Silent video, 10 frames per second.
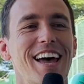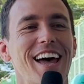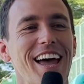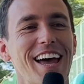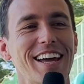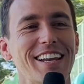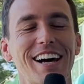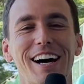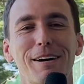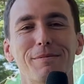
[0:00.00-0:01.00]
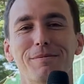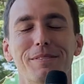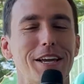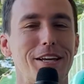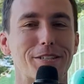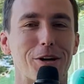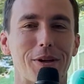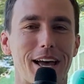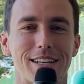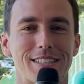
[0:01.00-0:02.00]
And so,
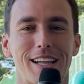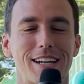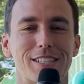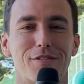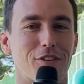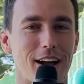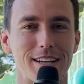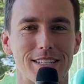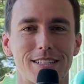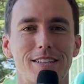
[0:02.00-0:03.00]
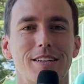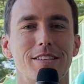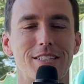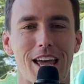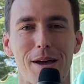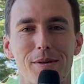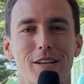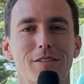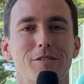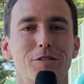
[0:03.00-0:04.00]
yes, lots of rice,
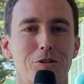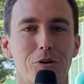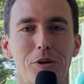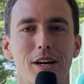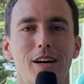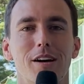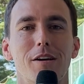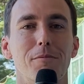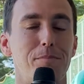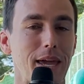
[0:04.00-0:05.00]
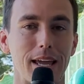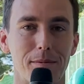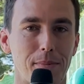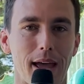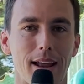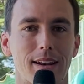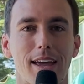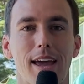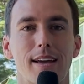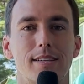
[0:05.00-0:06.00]
salmon, tuna, bean
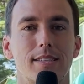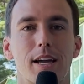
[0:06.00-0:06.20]
pancakes.